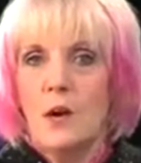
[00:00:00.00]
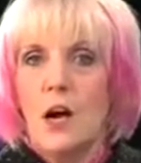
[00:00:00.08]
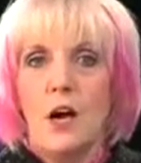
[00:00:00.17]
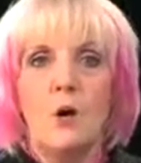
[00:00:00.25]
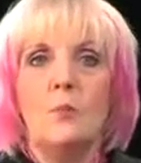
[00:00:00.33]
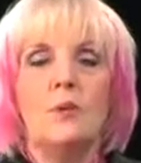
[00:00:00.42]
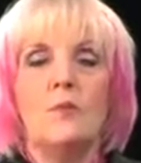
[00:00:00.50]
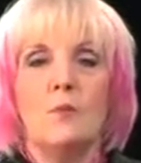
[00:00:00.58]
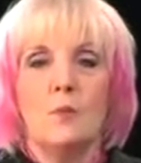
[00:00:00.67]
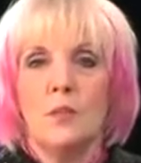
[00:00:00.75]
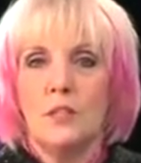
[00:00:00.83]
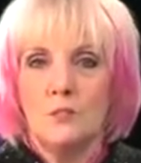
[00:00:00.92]
So I hope you
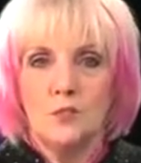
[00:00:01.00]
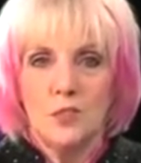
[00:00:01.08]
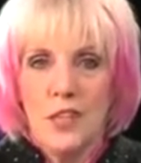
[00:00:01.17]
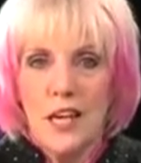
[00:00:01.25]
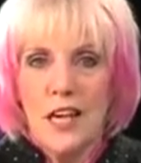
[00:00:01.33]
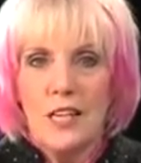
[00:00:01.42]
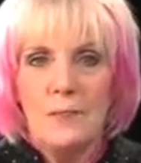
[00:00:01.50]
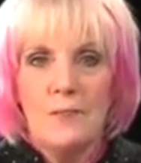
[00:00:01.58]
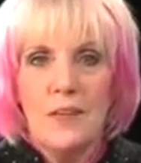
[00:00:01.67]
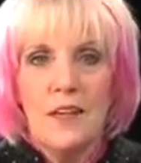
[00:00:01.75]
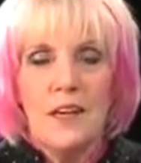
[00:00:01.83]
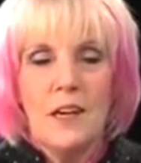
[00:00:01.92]
have a wonderful
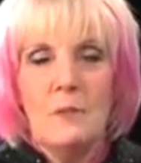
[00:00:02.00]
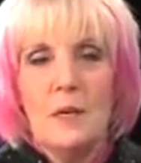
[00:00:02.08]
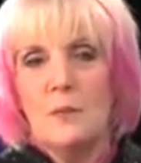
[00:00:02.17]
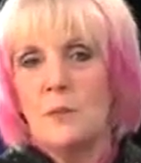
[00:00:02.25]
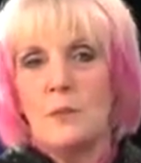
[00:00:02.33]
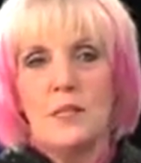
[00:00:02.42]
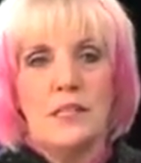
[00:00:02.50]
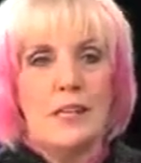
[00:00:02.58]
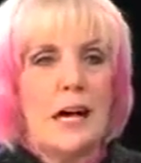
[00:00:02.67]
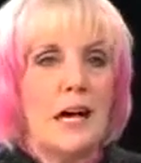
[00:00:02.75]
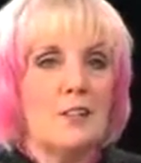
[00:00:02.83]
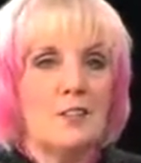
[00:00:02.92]
day, and maybe one
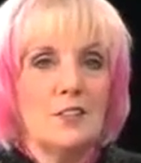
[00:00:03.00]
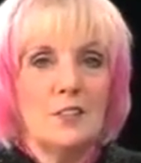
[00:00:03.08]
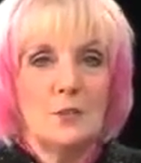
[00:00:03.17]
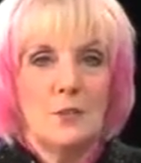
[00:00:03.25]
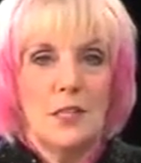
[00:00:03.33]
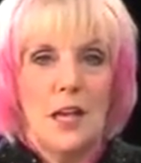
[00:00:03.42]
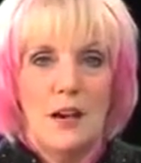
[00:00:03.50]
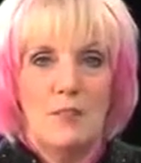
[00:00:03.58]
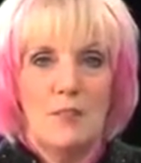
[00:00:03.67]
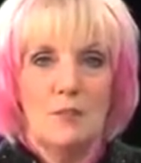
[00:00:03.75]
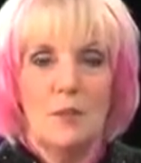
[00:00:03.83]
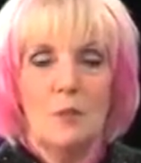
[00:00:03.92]
day I'll see you in
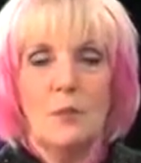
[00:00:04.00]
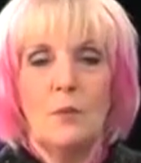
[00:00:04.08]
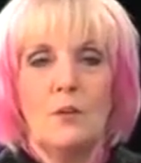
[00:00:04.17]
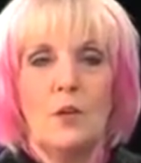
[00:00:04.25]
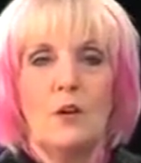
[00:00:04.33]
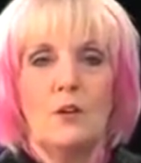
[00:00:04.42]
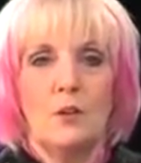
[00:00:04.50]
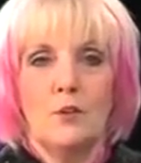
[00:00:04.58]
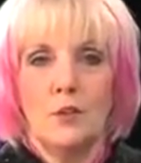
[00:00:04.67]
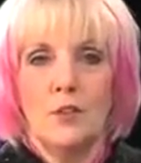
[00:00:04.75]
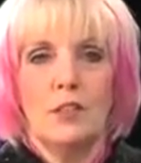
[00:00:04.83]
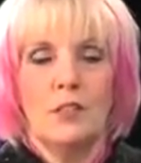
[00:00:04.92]
heaven when we all
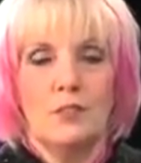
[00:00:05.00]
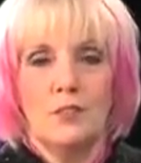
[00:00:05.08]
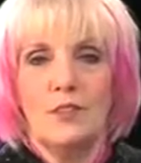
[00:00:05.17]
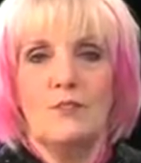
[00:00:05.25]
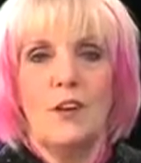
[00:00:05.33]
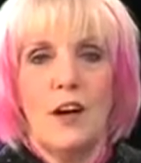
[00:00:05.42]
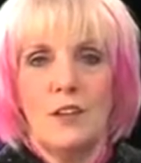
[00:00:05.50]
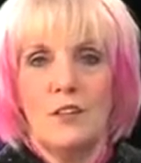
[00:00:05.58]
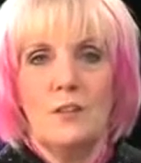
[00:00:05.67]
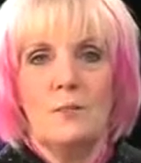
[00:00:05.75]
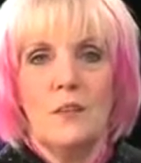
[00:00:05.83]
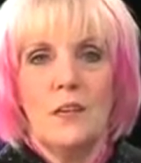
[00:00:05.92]
go there to live with the
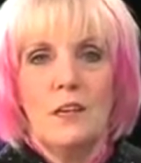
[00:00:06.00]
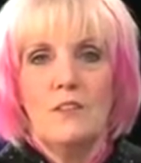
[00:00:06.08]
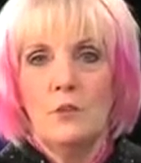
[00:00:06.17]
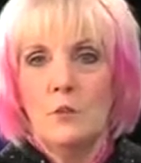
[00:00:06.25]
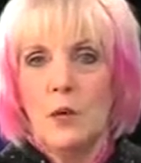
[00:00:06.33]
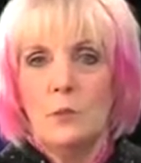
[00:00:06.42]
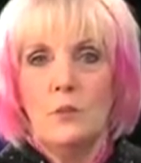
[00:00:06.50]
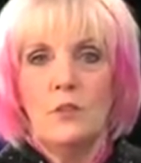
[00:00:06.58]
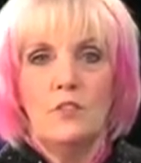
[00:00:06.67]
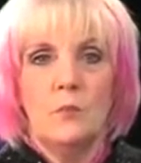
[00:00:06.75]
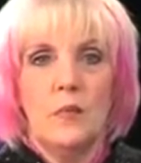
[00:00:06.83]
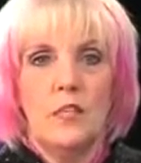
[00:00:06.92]
Father. If you want
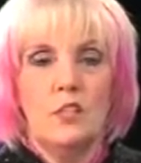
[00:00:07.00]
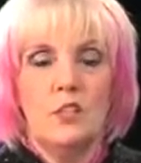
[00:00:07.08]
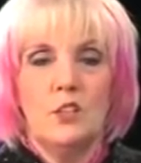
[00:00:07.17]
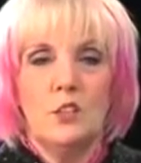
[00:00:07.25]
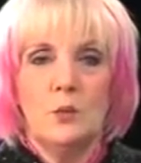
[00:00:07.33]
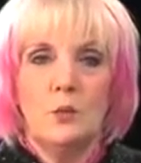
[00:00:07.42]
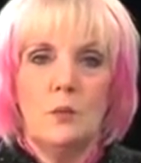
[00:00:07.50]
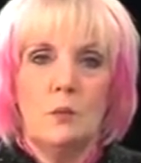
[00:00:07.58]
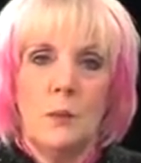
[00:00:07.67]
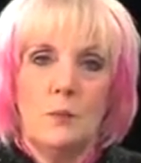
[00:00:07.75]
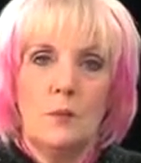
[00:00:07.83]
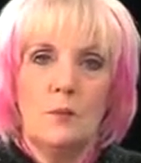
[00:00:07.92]
more information, you can
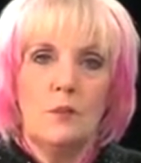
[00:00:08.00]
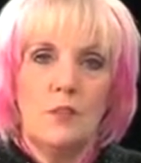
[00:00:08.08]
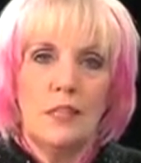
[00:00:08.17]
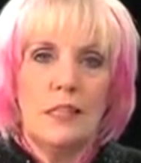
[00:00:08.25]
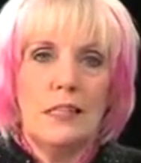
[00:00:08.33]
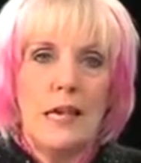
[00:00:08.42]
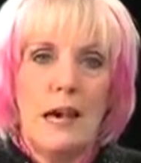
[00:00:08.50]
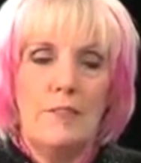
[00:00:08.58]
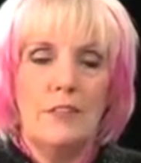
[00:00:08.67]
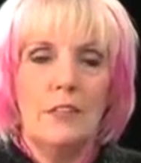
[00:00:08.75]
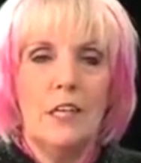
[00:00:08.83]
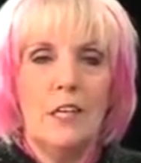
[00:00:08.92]
read my book, Revealing
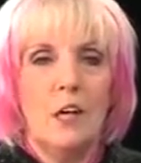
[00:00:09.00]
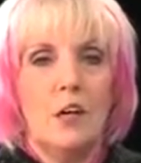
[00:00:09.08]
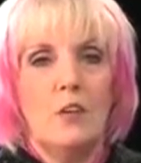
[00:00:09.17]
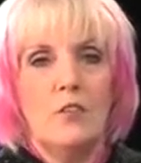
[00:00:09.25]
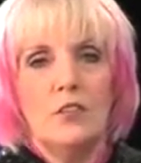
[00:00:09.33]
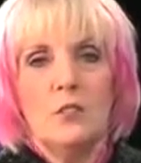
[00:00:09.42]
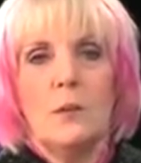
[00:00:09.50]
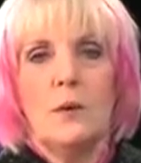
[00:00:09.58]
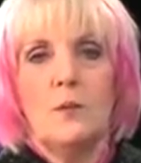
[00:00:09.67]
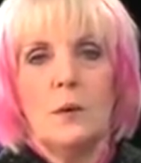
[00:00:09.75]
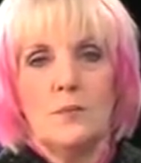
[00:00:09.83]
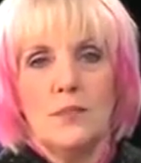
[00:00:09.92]
Heaven, or visit
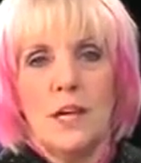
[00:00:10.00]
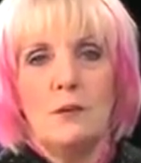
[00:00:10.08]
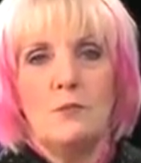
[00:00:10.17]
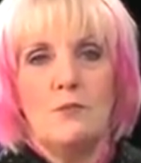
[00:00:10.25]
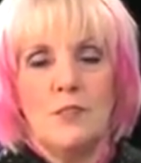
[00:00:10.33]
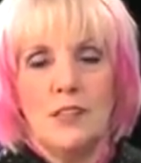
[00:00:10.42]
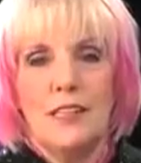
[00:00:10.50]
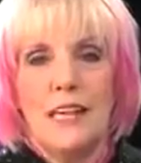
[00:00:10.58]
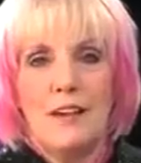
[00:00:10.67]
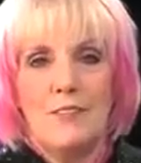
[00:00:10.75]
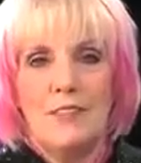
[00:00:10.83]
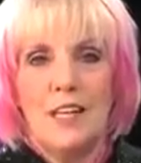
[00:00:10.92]
my website,
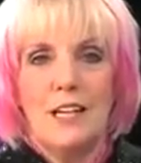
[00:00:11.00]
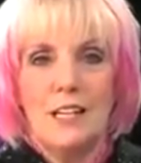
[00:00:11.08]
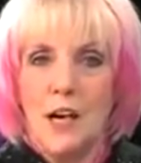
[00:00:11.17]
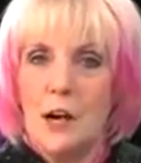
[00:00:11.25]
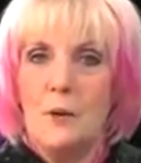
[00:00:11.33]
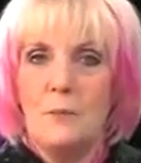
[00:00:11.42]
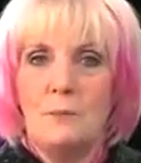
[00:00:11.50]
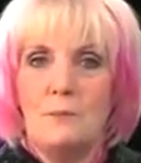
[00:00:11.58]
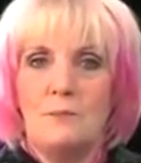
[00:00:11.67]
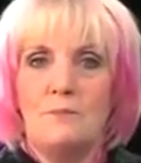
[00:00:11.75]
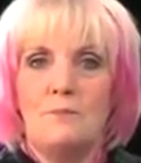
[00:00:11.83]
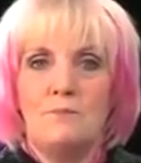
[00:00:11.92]

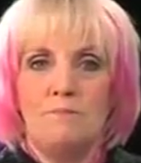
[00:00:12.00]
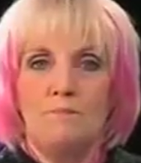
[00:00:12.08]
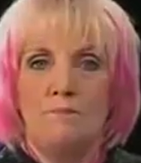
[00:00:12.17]
revealingheaven.com.